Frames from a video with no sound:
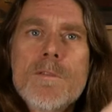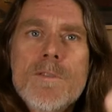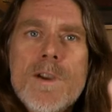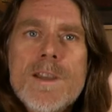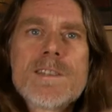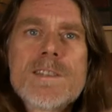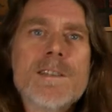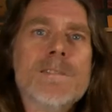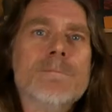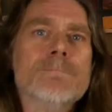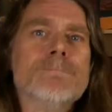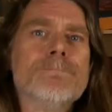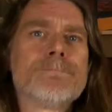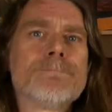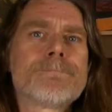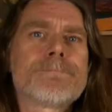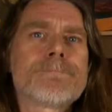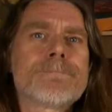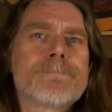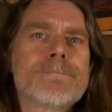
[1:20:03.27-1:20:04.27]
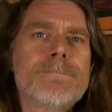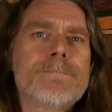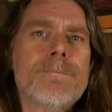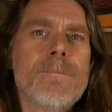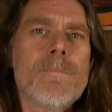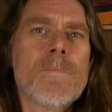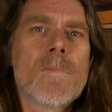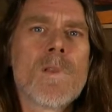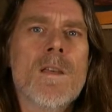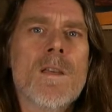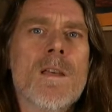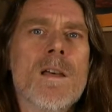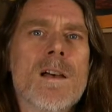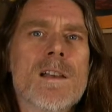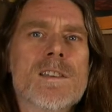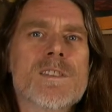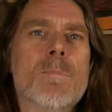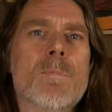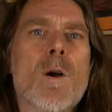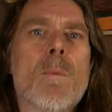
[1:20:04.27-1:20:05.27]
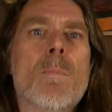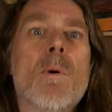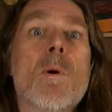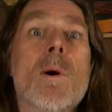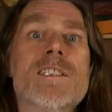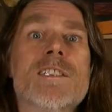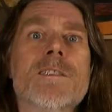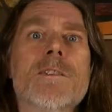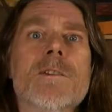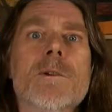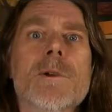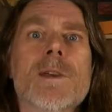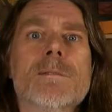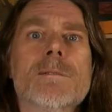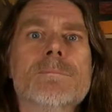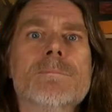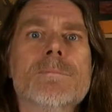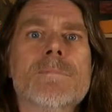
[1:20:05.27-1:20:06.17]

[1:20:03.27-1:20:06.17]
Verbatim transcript: the frets in. That's the proper way to do it.